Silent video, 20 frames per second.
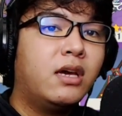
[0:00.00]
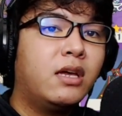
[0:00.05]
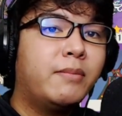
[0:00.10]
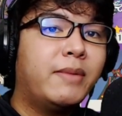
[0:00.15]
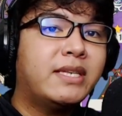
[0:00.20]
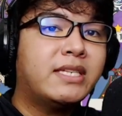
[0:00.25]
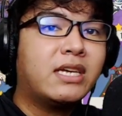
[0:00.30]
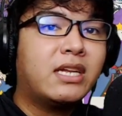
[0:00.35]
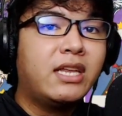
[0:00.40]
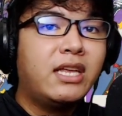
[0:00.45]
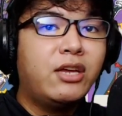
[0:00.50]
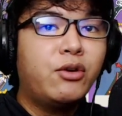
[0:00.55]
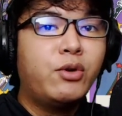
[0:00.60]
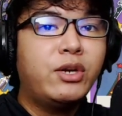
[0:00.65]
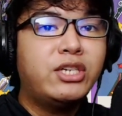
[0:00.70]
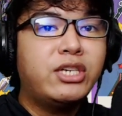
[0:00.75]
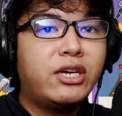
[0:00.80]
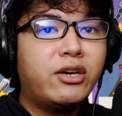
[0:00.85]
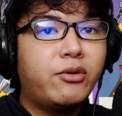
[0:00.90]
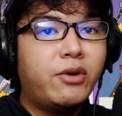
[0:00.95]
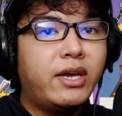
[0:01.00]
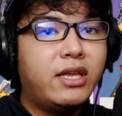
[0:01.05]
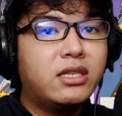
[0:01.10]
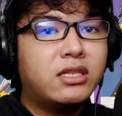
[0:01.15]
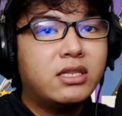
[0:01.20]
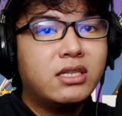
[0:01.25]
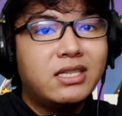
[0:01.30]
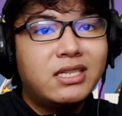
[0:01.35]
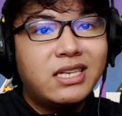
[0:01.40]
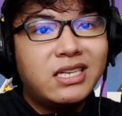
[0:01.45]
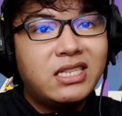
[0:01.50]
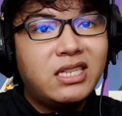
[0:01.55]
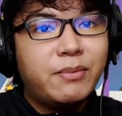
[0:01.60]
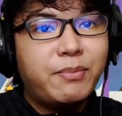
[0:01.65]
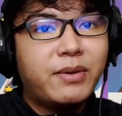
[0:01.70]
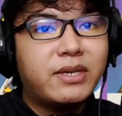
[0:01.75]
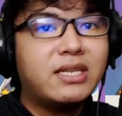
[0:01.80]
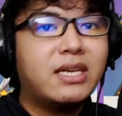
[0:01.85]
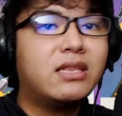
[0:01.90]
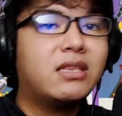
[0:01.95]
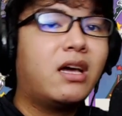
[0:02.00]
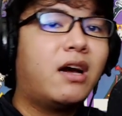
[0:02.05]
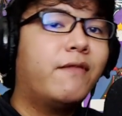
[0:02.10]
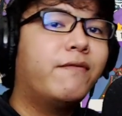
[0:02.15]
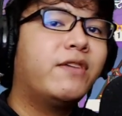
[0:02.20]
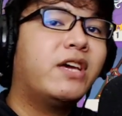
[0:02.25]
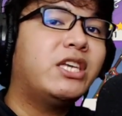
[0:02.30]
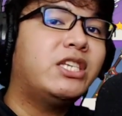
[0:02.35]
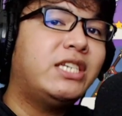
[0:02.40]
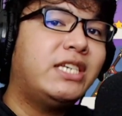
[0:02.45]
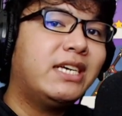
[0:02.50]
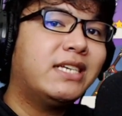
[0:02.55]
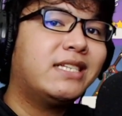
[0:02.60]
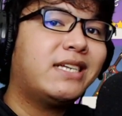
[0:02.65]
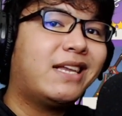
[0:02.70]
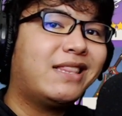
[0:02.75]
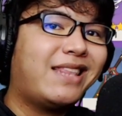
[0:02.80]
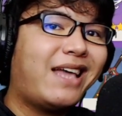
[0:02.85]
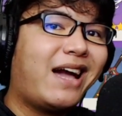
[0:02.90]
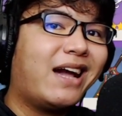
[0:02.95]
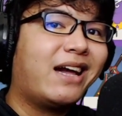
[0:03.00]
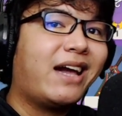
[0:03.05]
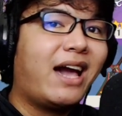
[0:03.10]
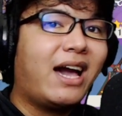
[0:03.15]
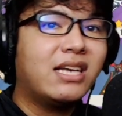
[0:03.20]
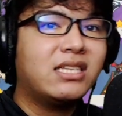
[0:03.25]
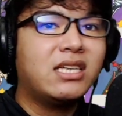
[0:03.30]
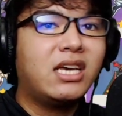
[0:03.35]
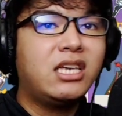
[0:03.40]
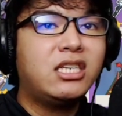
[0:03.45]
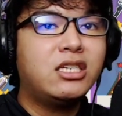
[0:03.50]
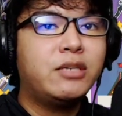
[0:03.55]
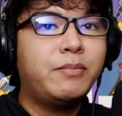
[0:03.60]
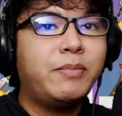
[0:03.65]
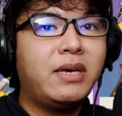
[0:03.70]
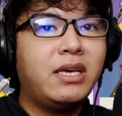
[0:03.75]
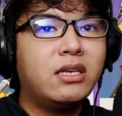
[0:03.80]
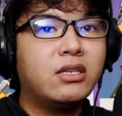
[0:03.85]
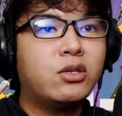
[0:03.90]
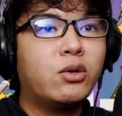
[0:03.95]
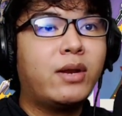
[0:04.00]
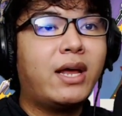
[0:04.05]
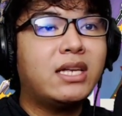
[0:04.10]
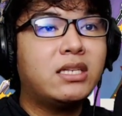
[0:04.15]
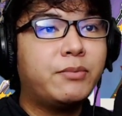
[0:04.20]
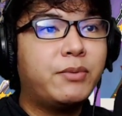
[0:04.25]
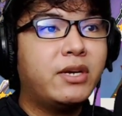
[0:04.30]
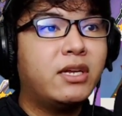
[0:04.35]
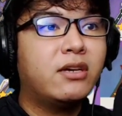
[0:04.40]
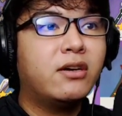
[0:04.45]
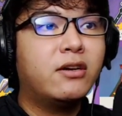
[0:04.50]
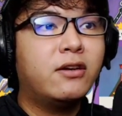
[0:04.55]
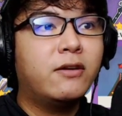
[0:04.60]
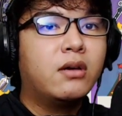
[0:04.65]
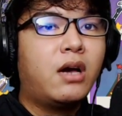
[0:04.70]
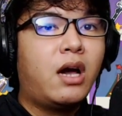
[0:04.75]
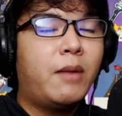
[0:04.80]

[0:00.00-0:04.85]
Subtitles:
It basically regenerates 60% of Keqing's attack as HP, so that's pretty good.